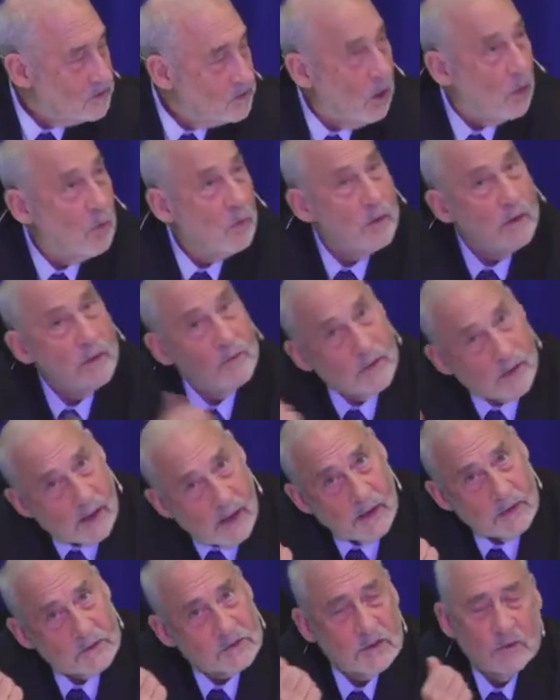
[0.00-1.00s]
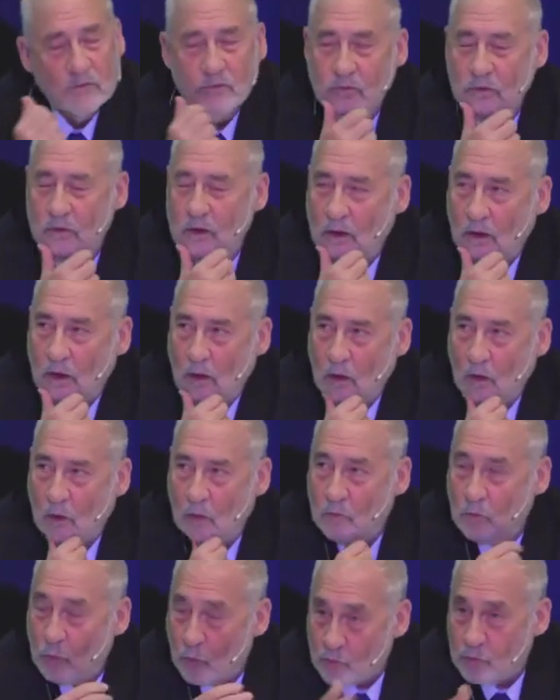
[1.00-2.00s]
So in the case of,
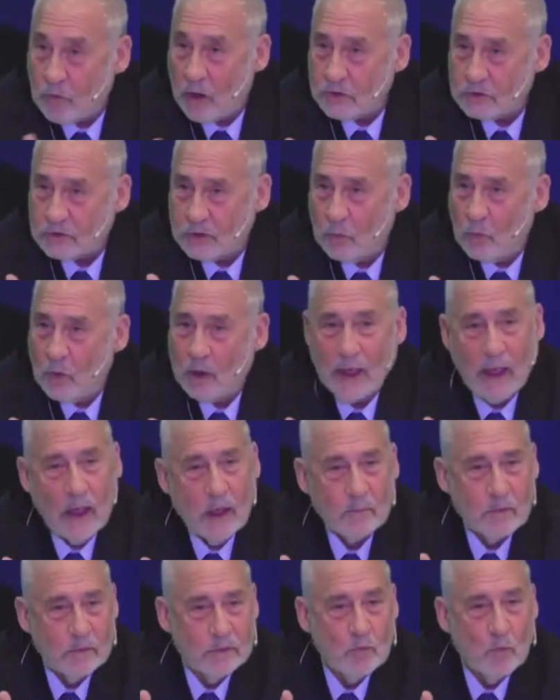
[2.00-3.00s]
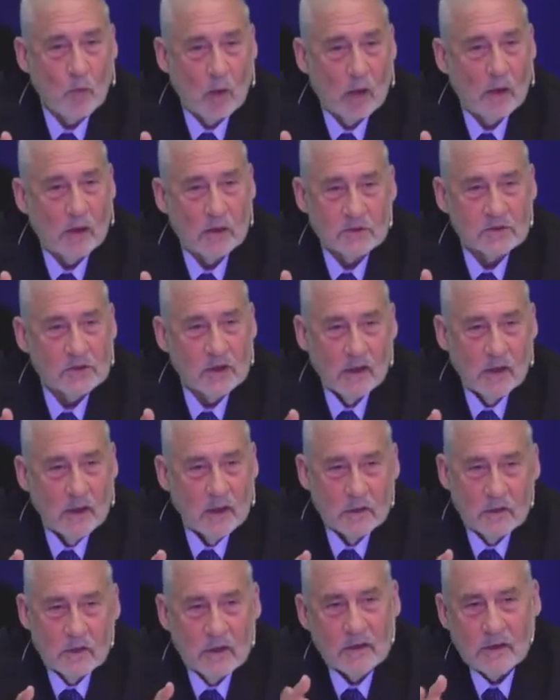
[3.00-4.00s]
of Russia, what happened was
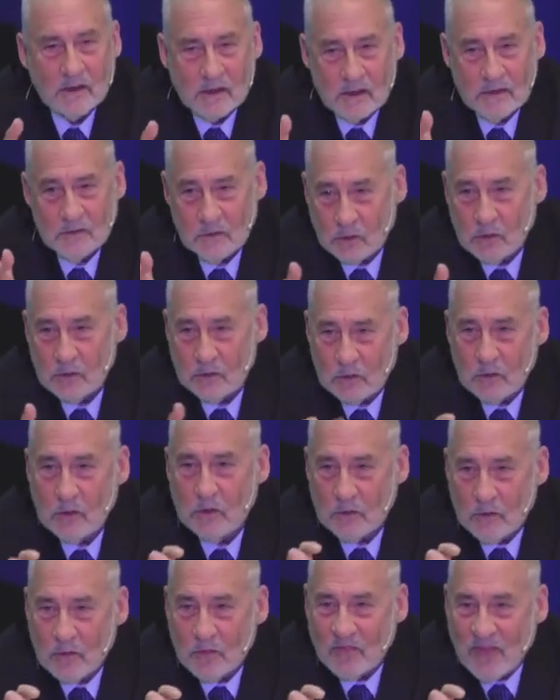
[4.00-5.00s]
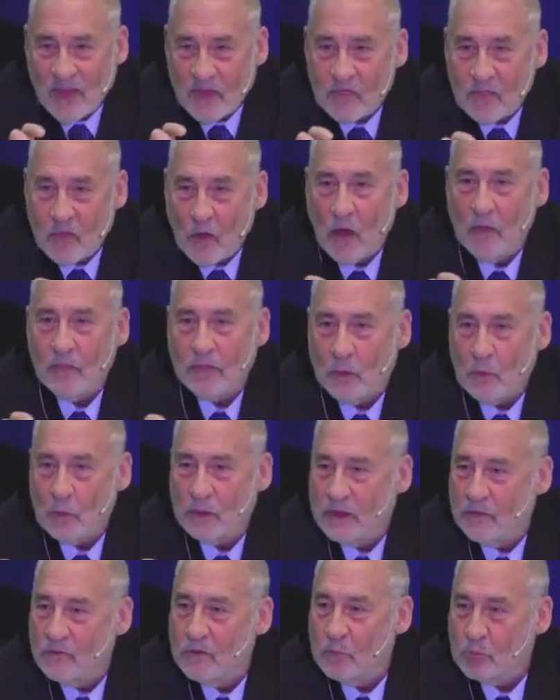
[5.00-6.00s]
you didn't, you, you, they thought they
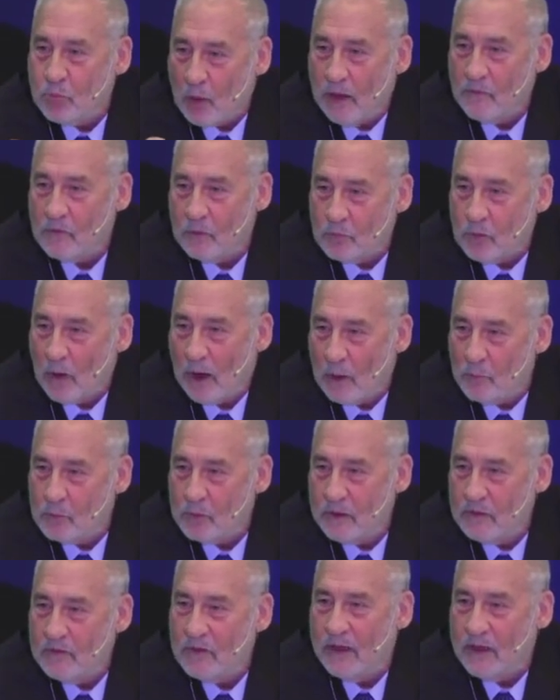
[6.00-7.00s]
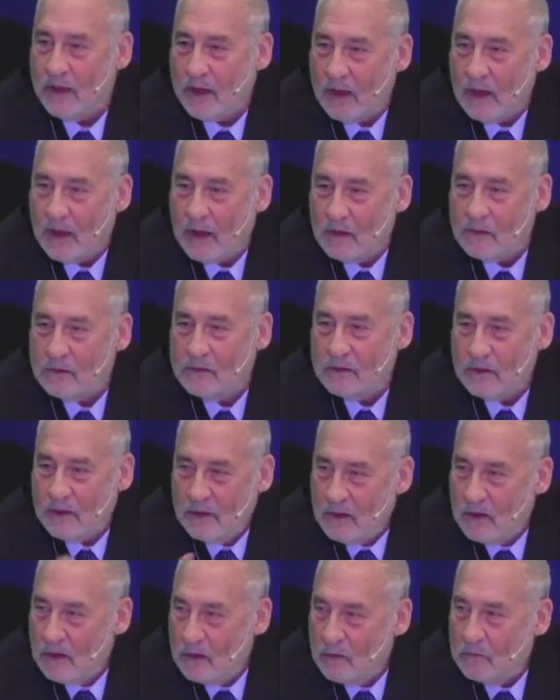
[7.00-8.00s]
were giving private property. They had
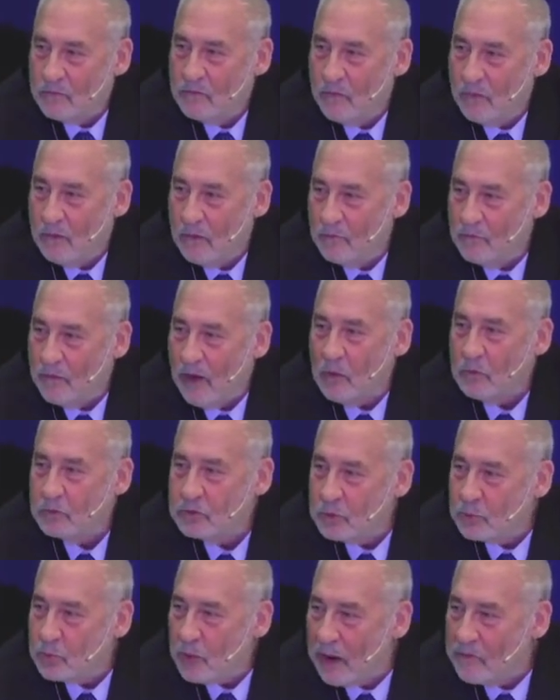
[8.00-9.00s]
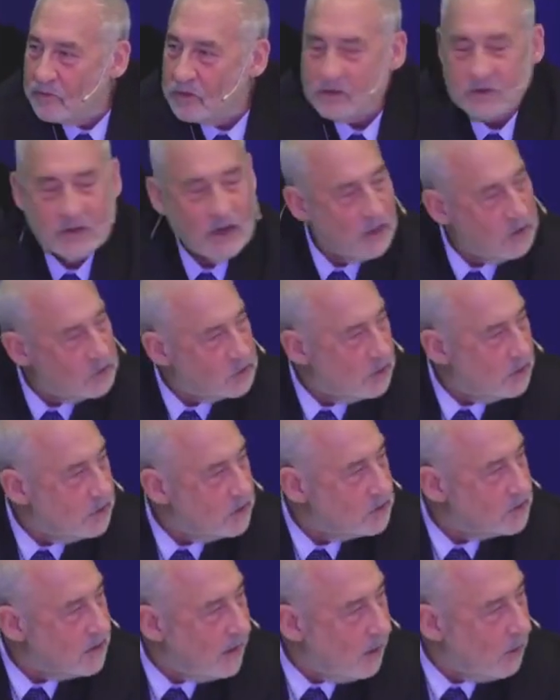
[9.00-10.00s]
voucher
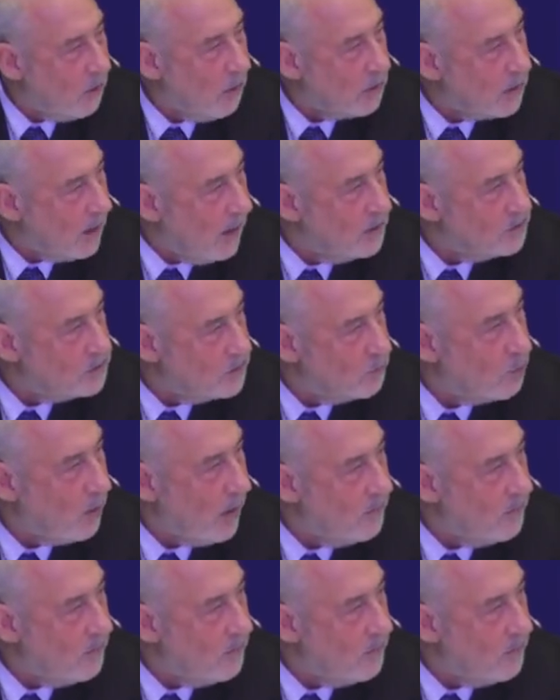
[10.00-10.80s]
privatizations. They had all kinds of